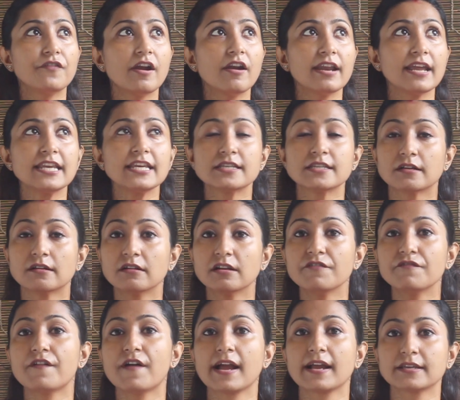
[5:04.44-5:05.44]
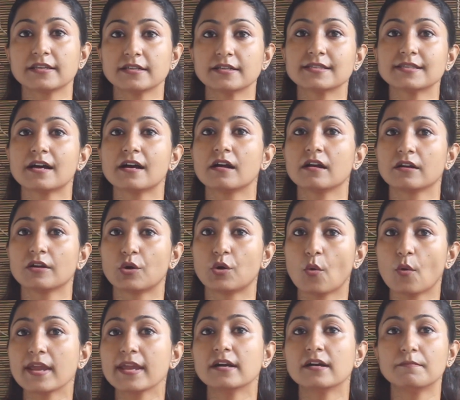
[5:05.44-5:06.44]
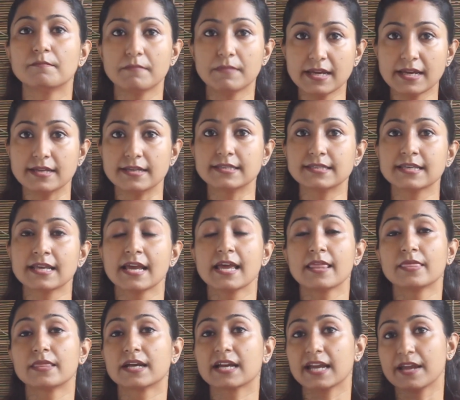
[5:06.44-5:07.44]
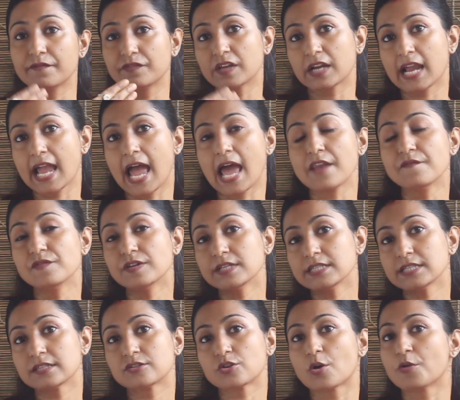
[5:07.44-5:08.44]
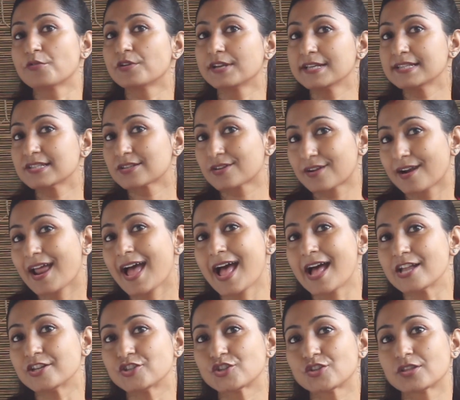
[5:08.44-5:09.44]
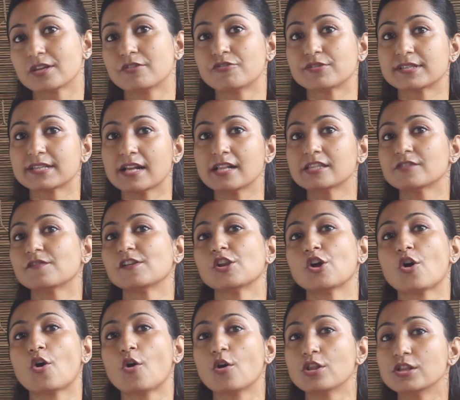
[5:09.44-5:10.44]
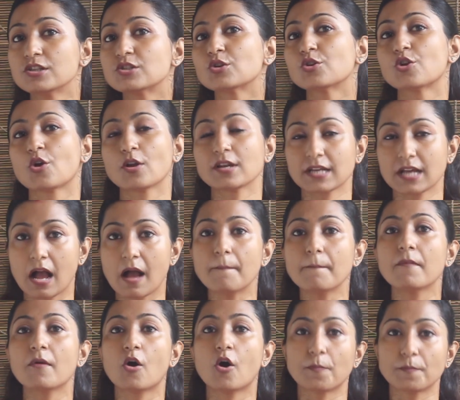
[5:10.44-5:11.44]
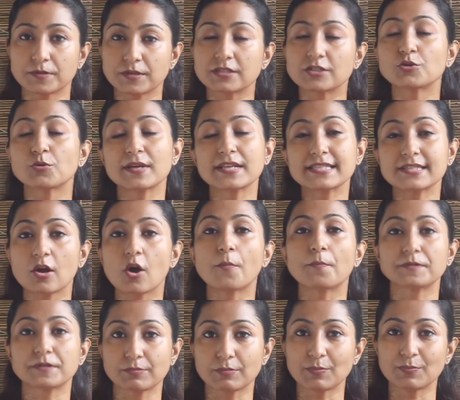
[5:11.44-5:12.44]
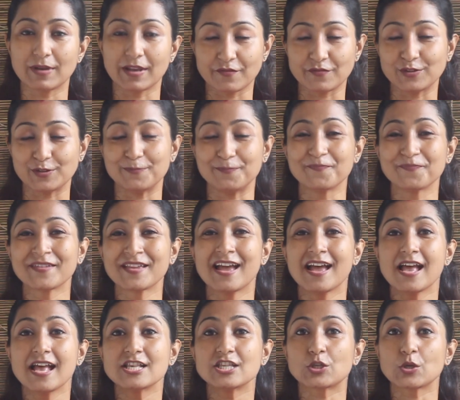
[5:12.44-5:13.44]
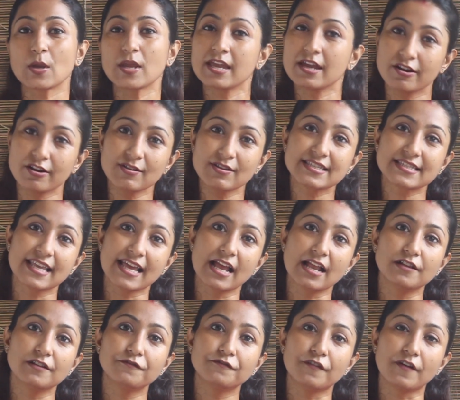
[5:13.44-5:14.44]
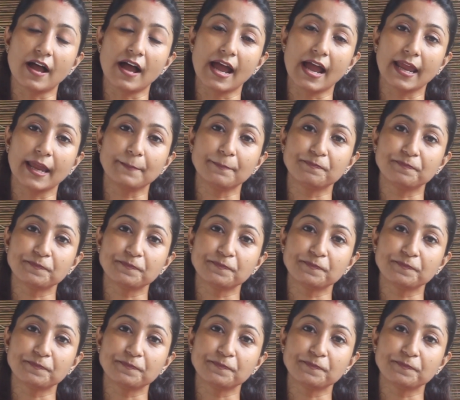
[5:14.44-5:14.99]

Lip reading: our internal factors are going amiss, if the canvas is already scratched, the results will also not come up to its optimum level. So here itself I